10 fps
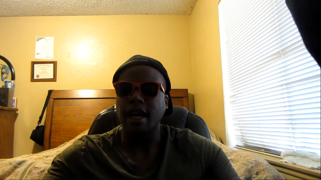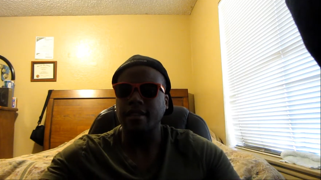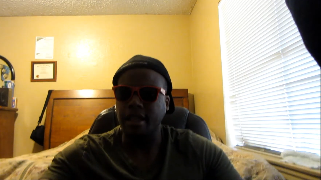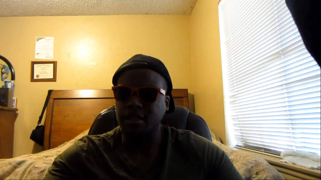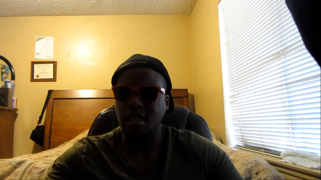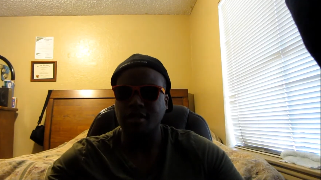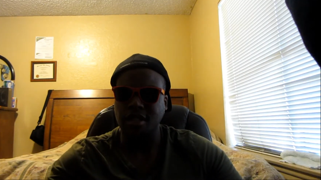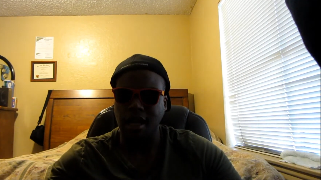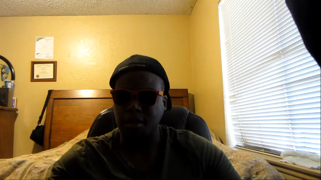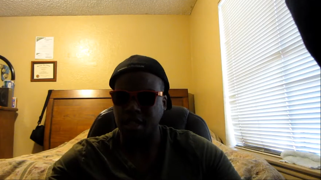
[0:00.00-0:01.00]
I think Steven
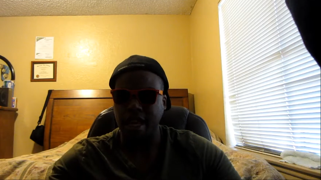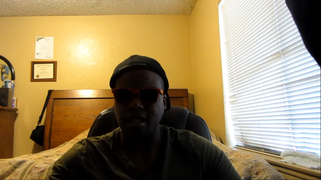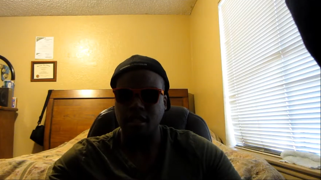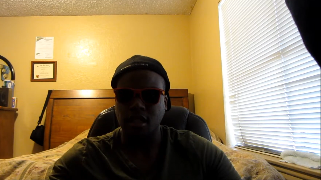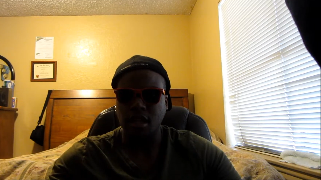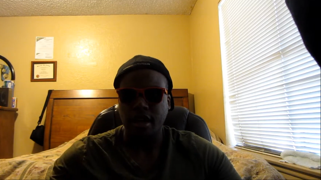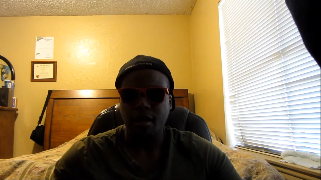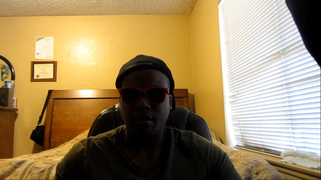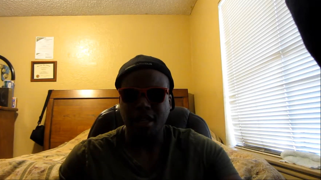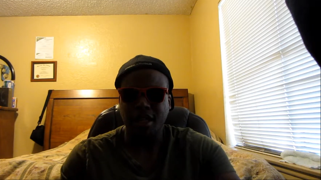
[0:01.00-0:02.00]
Thompson has it,
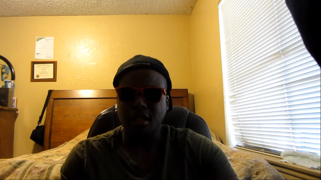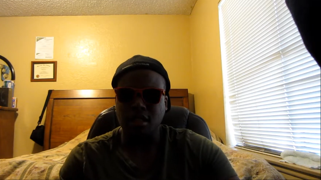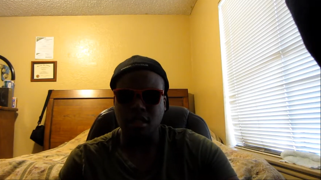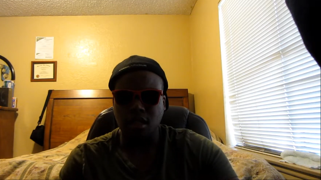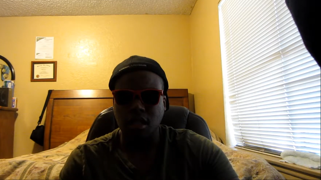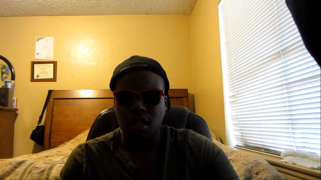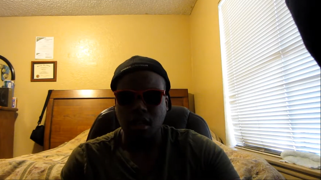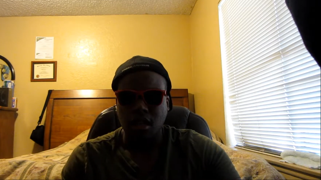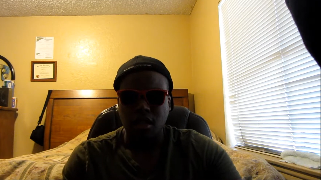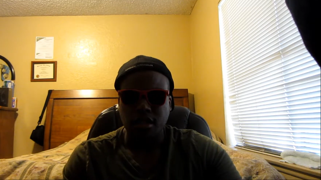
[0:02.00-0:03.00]
because
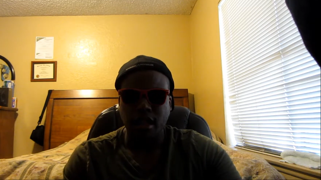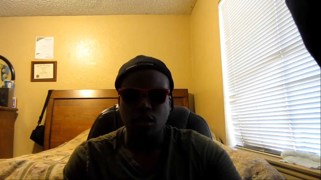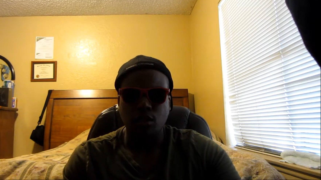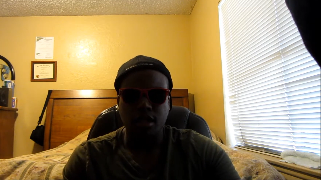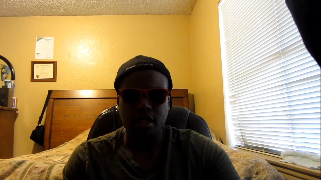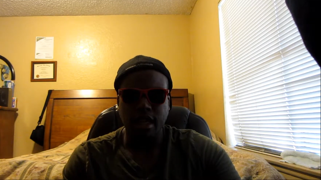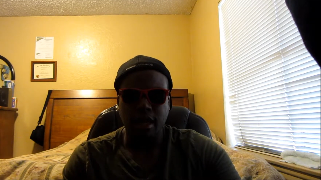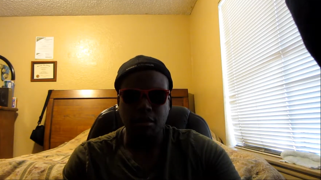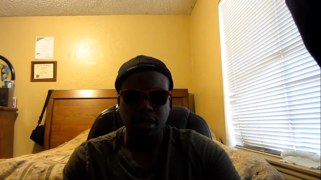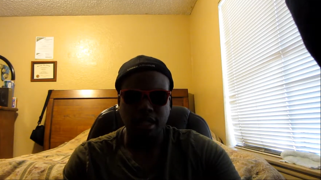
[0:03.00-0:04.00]
Tyron Woodley's
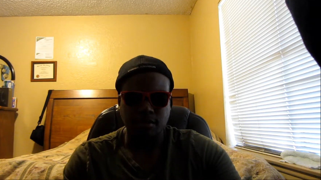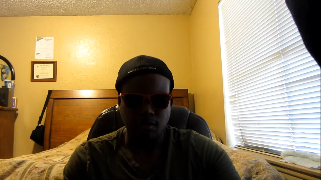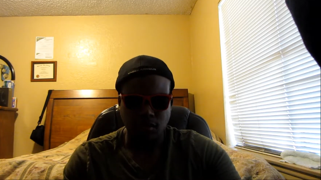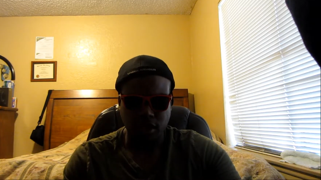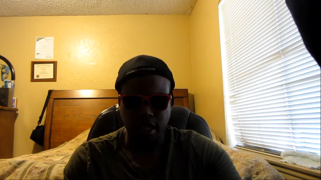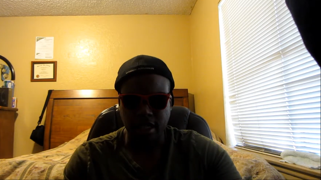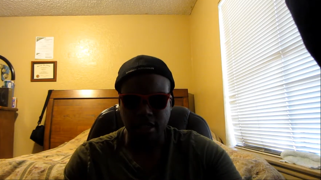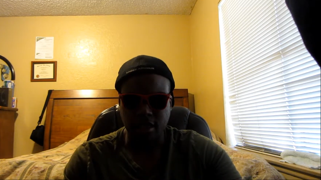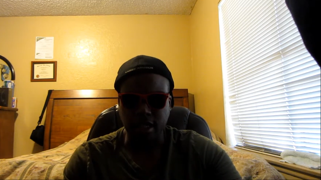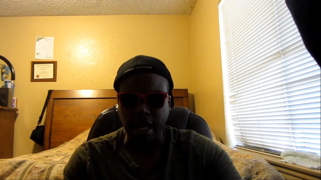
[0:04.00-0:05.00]
game plan
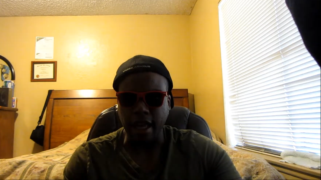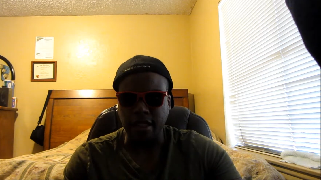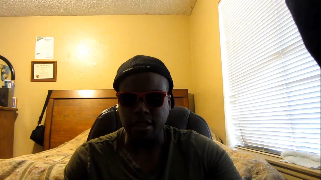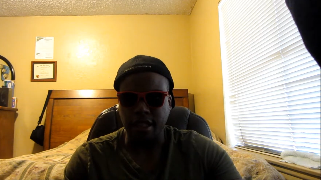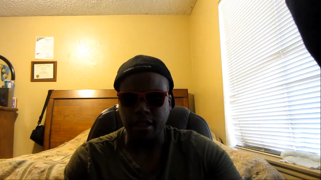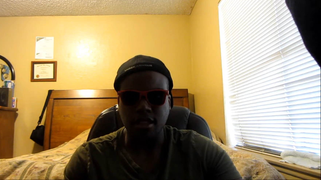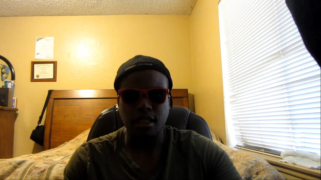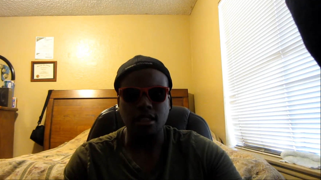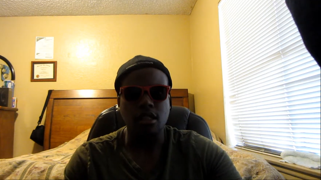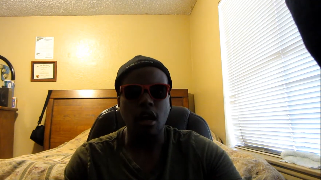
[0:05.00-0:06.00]
is the
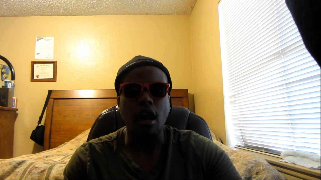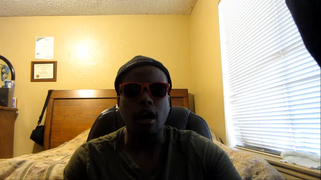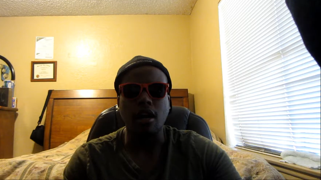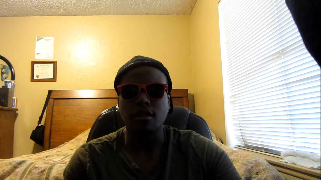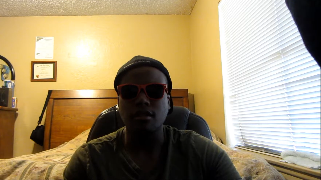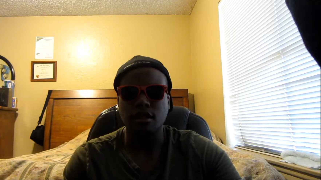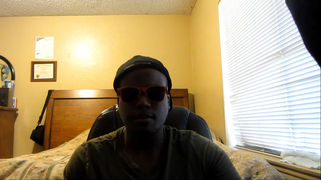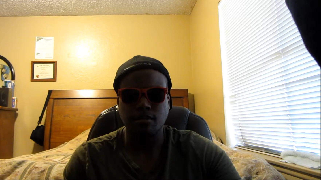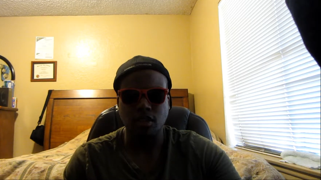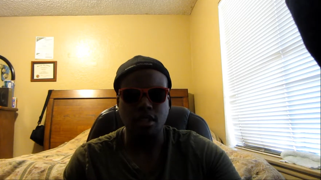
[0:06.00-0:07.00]
antithesis of
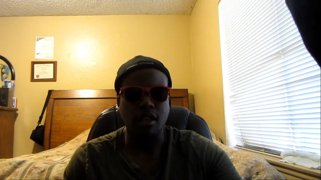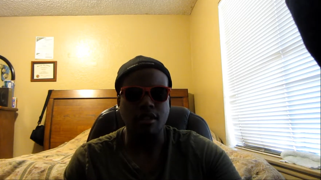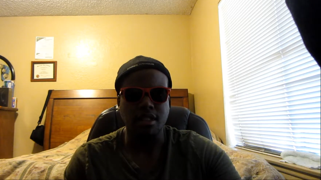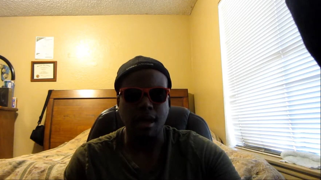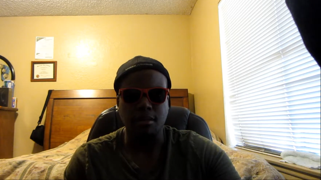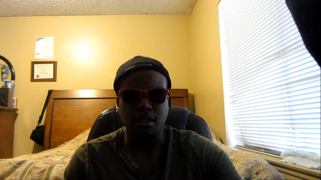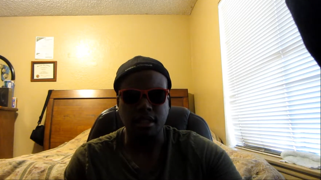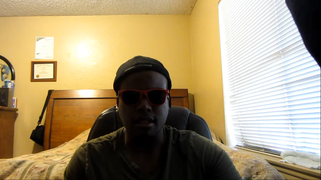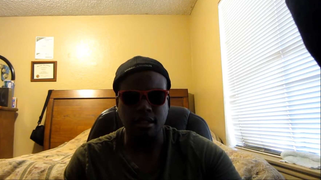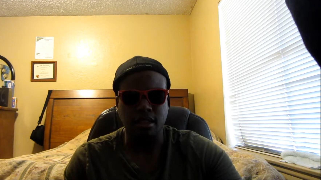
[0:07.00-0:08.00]
Steven Thompson. I
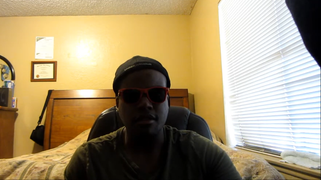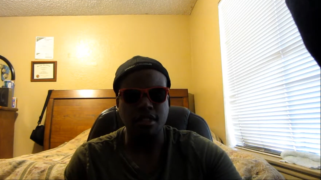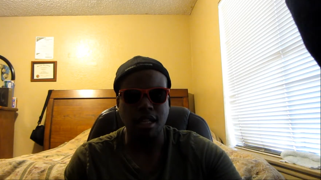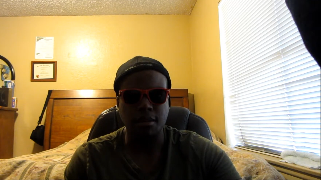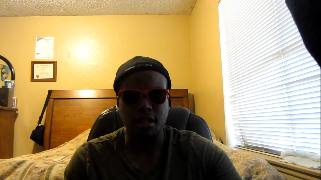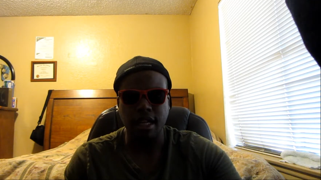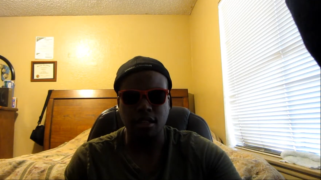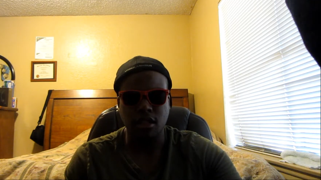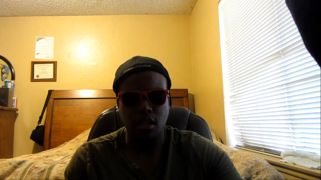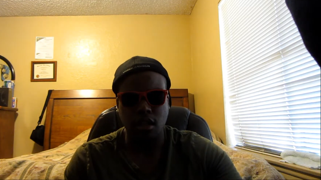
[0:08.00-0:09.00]
think Steven Thompson
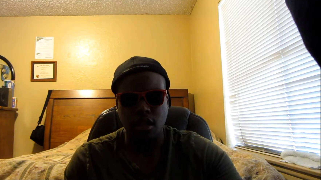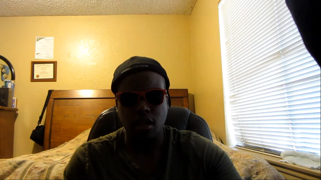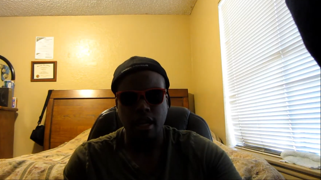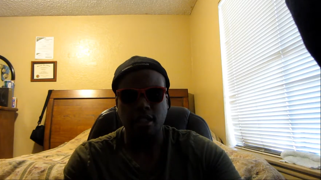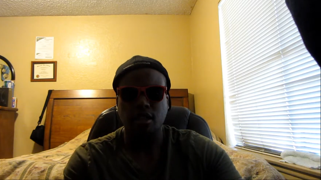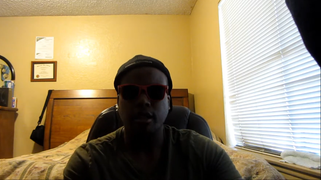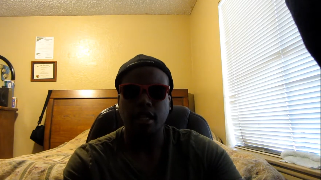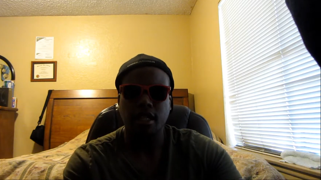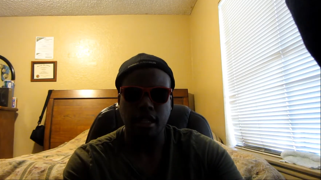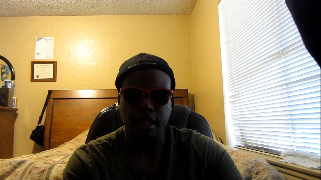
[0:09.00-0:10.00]
has a
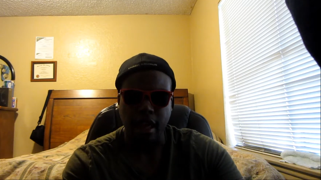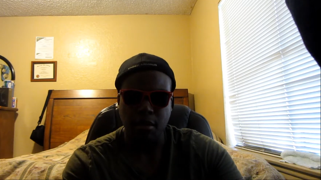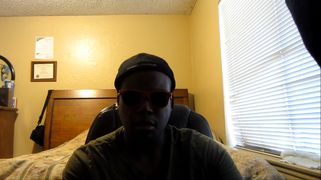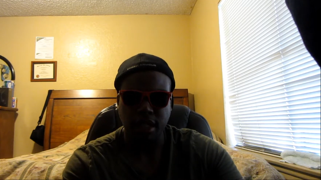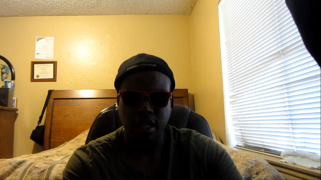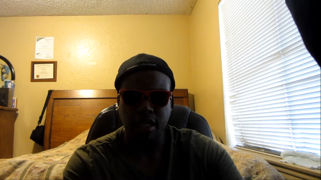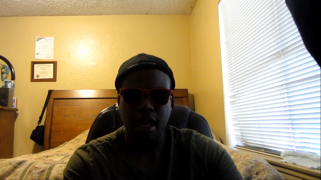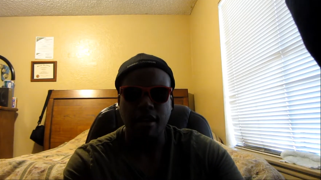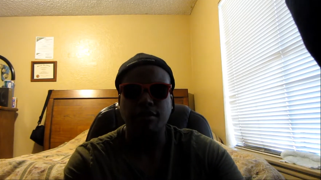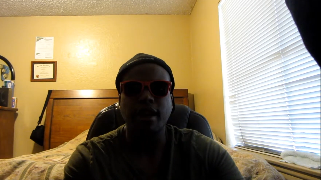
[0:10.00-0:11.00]
great game plan
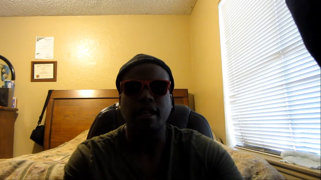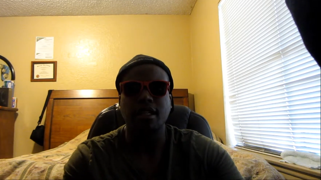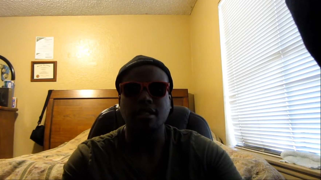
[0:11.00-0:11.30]
and fighting